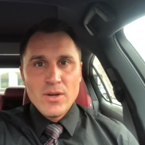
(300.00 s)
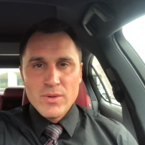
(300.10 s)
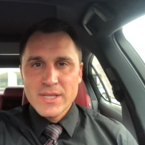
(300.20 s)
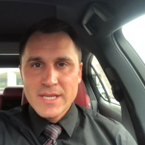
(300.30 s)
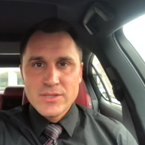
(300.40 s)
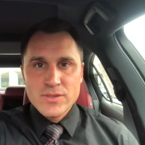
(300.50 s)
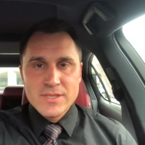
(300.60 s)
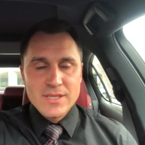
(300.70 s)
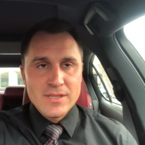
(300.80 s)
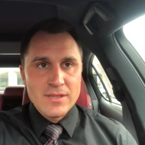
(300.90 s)
really
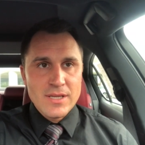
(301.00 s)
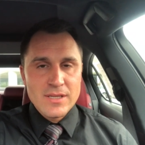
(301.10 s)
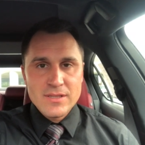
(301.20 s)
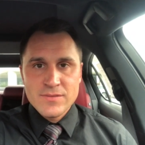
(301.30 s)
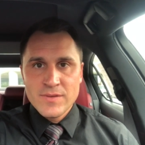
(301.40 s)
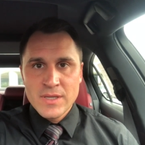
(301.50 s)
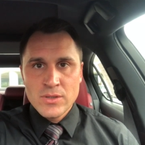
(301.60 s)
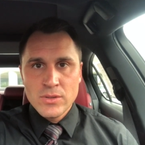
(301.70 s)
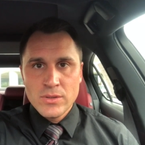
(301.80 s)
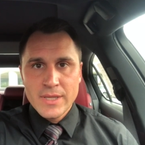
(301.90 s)
interested in getting this
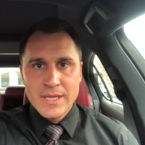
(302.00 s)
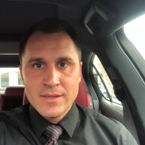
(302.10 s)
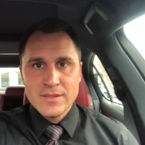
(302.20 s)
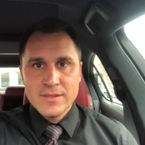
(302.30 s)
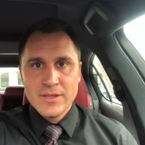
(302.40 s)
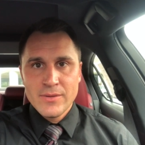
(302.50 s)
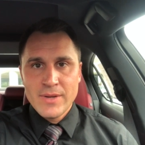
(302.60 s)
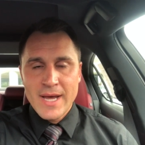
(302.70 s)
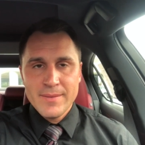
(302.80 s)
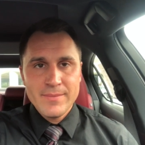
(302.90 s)
vehicle and, you know,
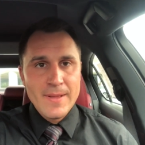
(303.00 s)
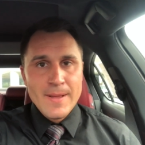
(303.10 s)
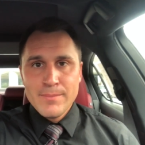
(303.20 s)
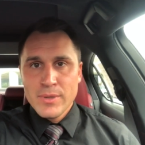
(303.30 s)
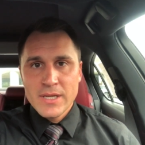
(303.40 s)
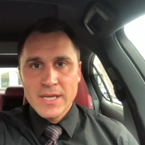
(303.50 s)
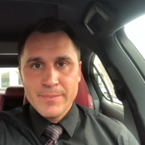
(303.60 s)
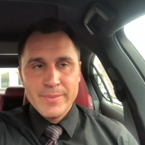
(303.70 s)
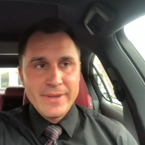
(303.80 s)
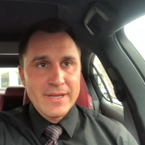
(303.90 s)
not putting
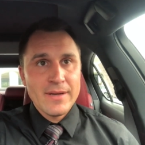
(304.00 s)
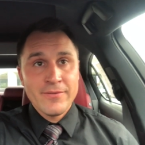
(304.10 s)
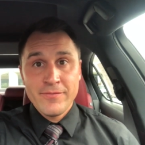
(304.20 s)
up like a